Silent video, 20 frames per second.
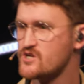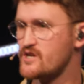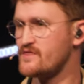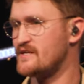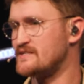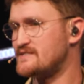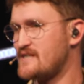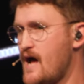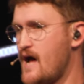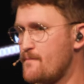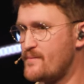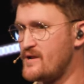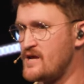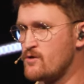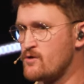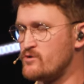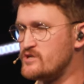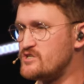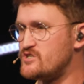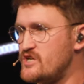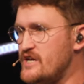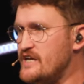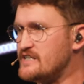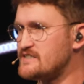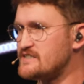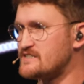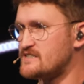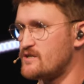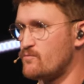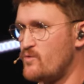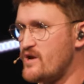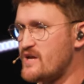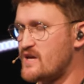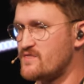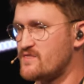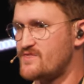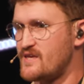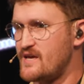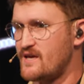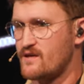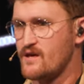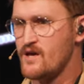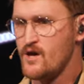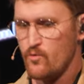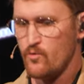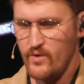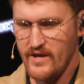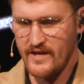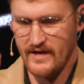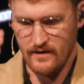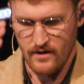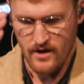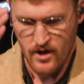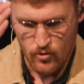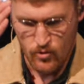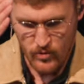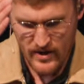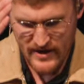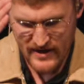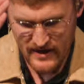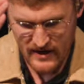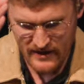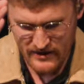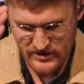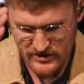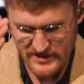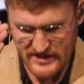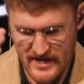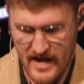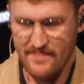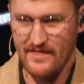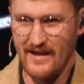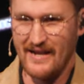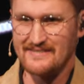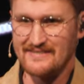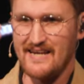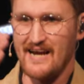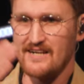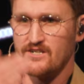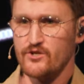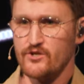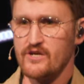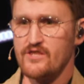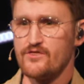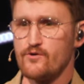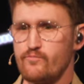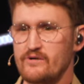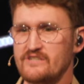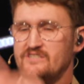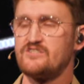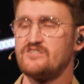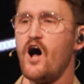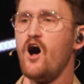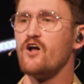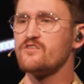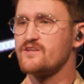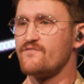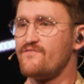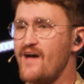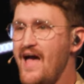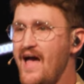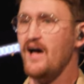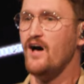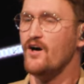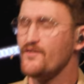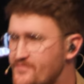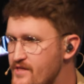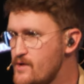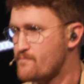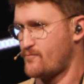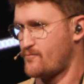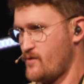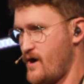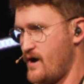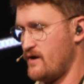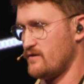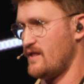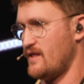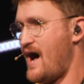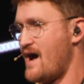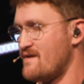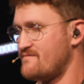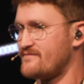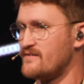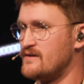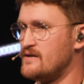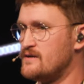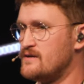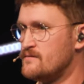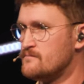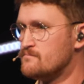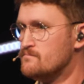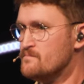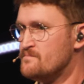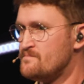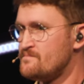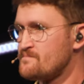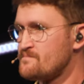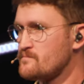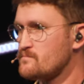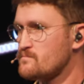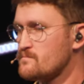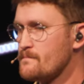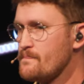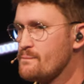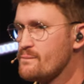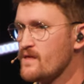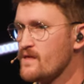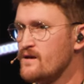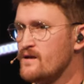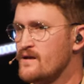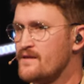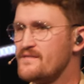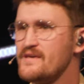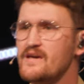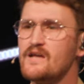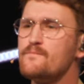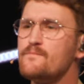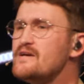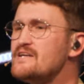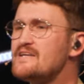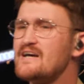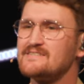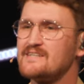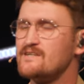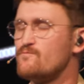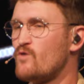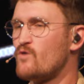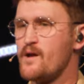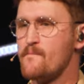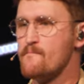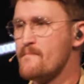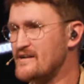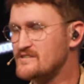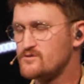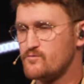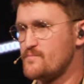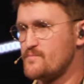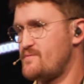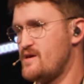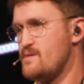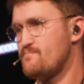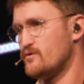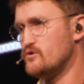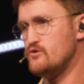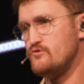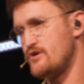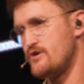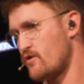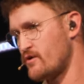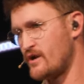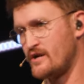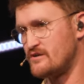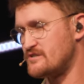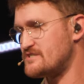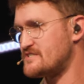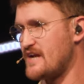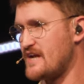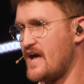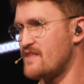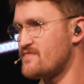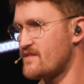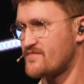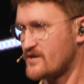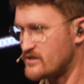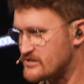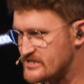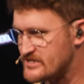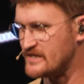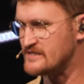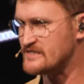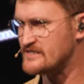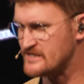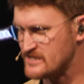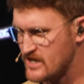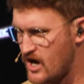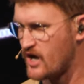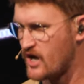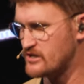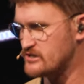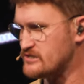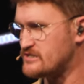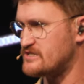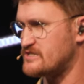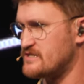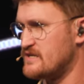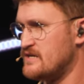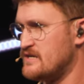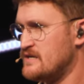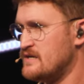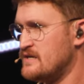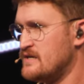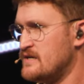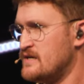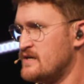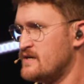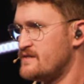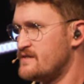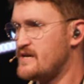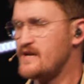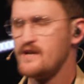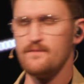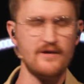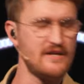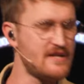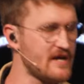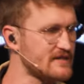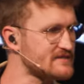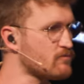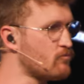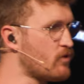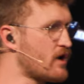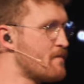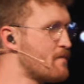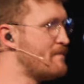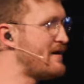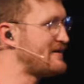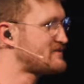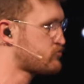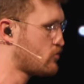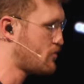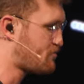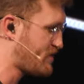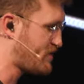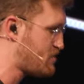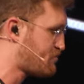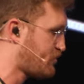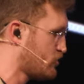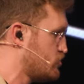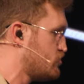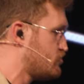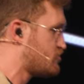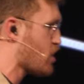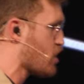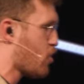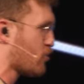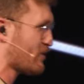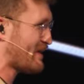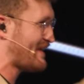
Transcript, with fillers: that's happening with Jesus, and we can think, we can, we can understand that it's actually the result of a healthy prayer life. The enemy doesn't want to mess with people who don't understand that they're sons and daughters. The enemy doesn't want to mess with people who don't